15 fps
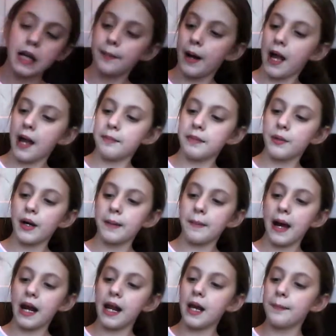in my
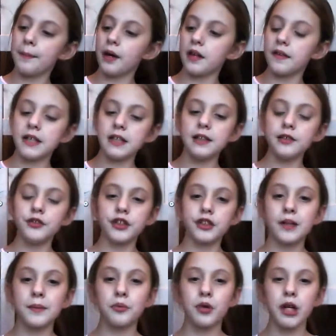MUA palette, but this is
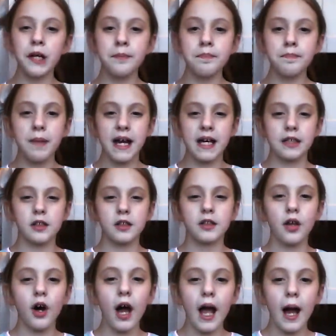just a brilliant base
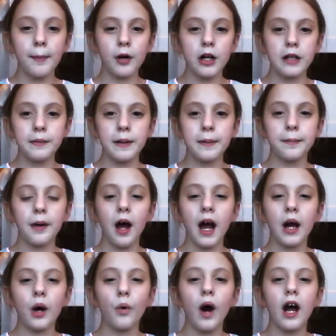because I am going to be
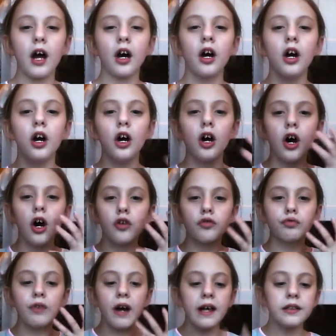applying quite
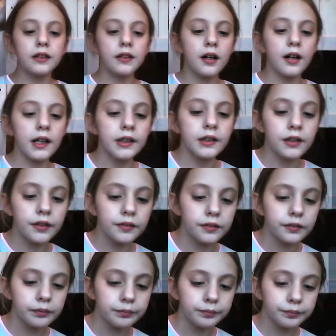a red kind of